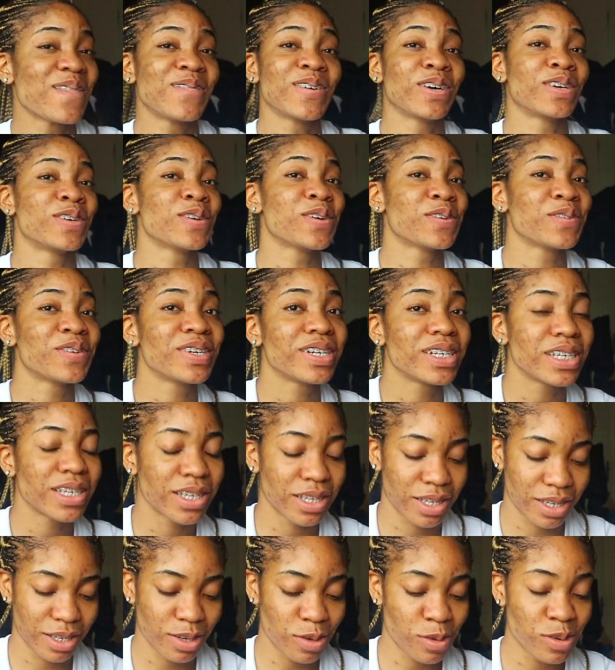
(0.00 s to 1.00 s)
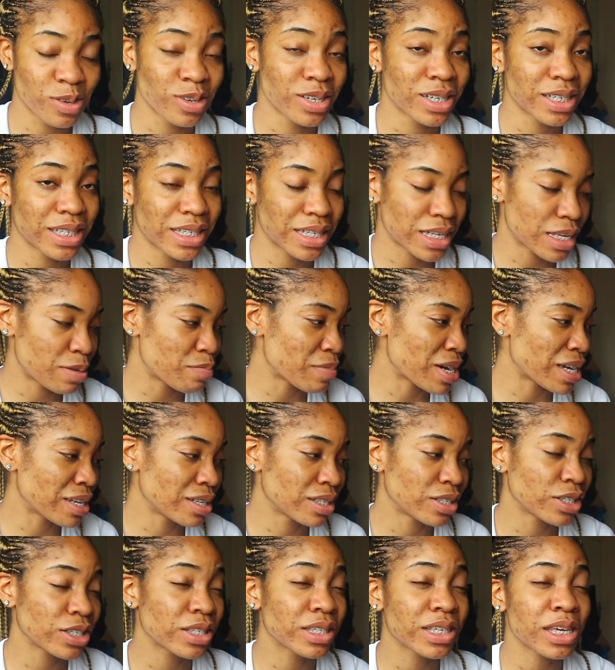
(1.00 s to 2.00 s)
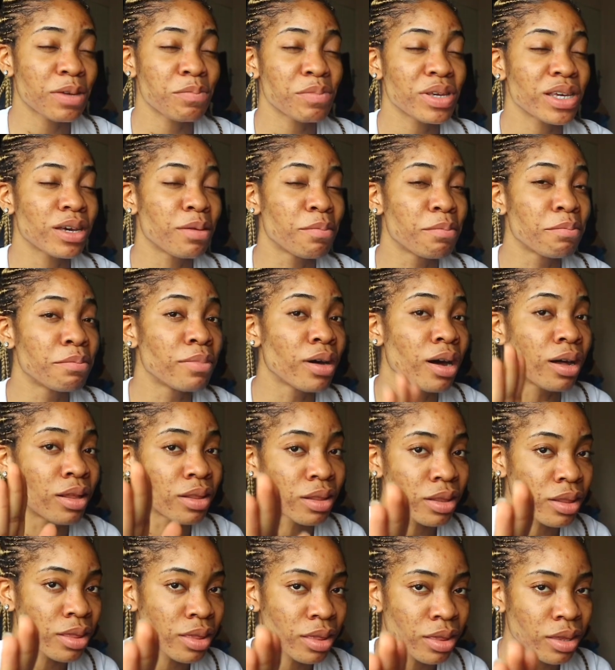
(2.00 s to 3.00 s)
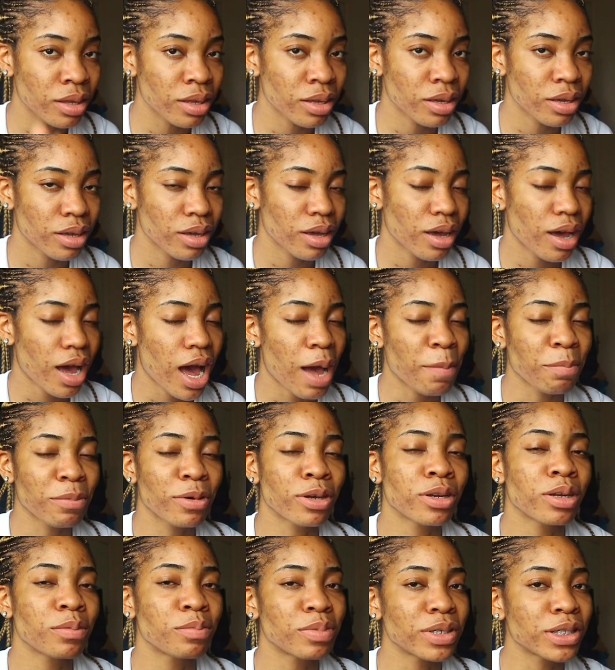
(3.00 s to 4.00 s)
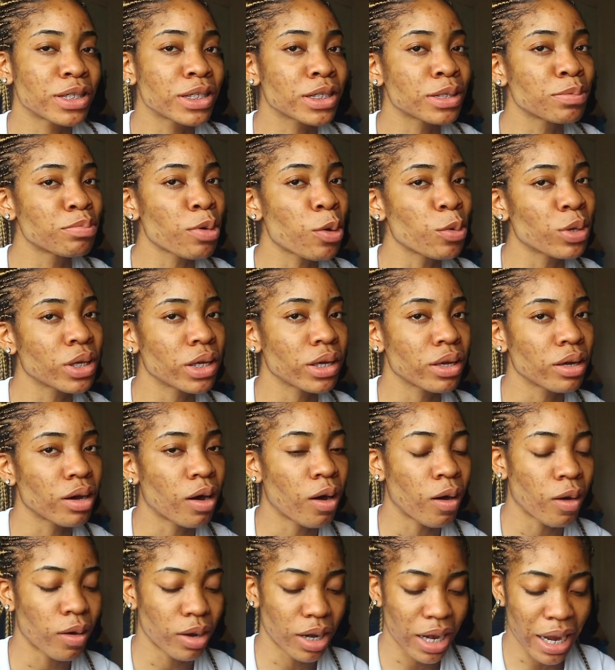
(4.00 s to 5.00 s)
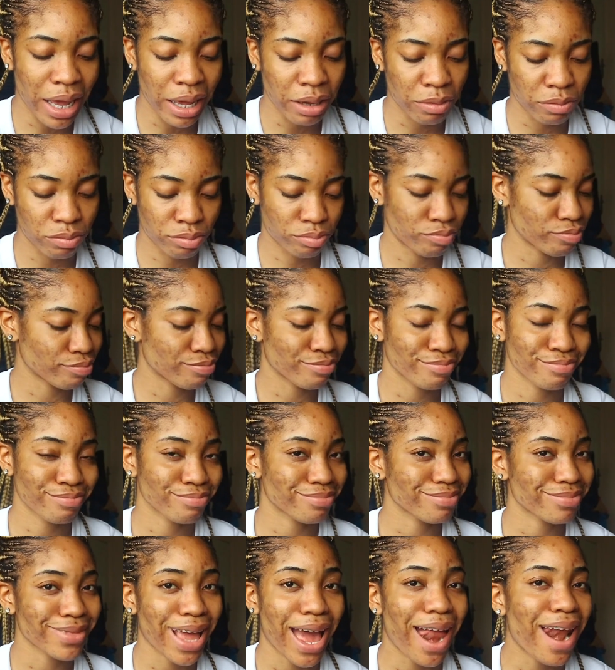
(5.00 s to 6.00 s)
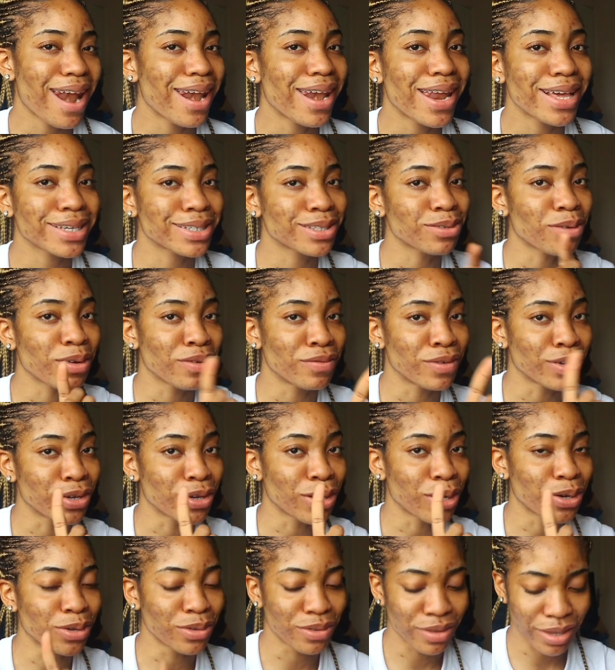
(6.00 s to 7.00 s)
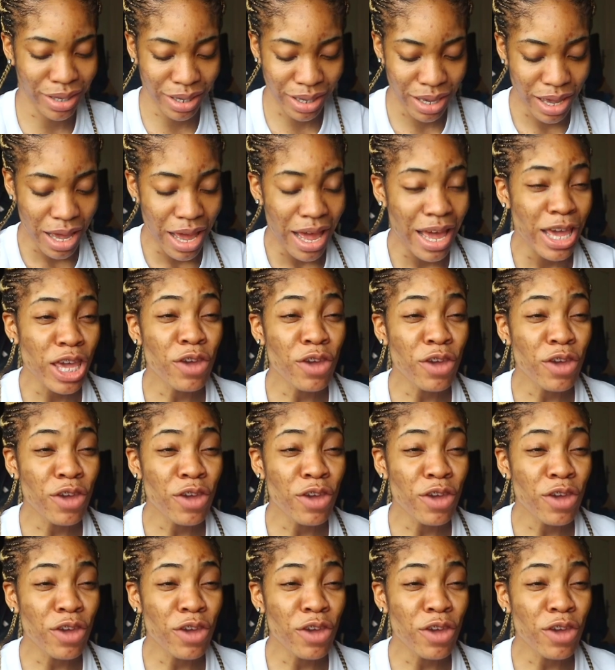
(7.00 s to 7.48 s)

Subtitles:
But no, really, honestly, man, just give me a month. I'm gonna be smoking hot. Like, let's not even go there.